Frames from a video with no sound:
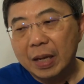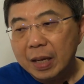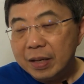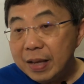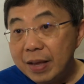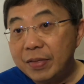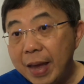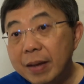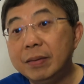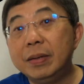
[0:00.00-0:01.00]
They
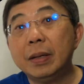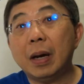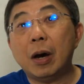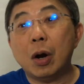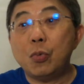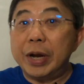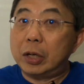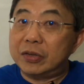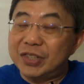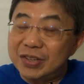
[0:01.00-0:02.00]
then
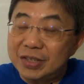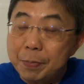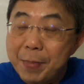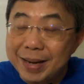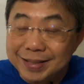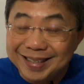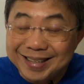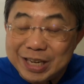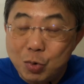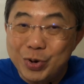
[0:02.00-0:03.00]

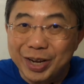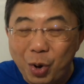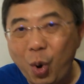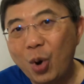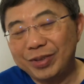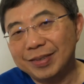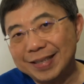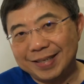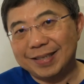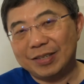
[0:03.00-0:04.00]
systematically record
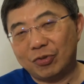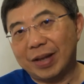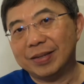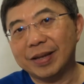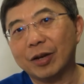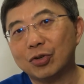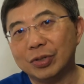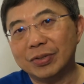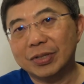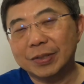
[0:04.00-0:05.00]
these
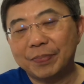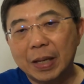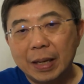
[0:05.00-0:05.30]
transactions.